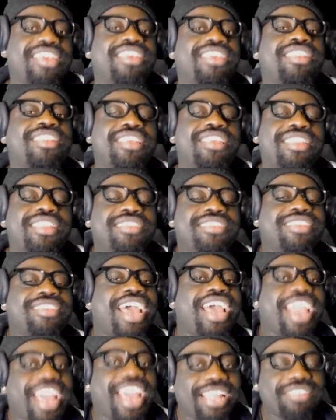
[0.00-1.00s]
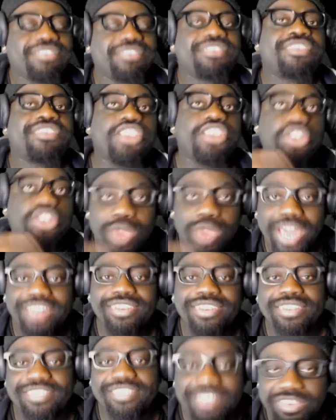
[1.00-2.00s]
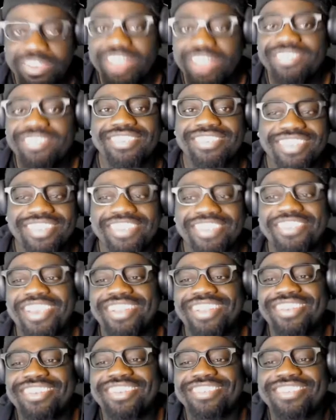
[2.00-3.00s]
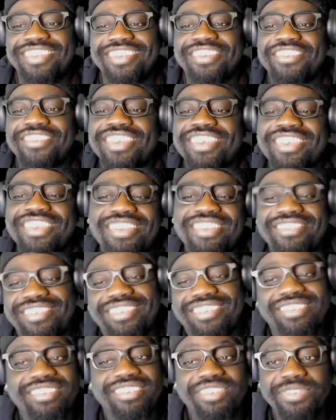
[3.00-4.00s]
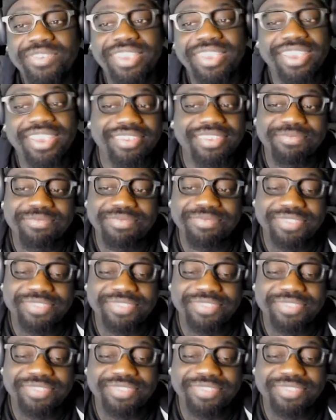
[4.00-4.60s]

They didn't say, I got to. They said, you got to check this out, you got to check this out, you got to check this out. And I was like, okay.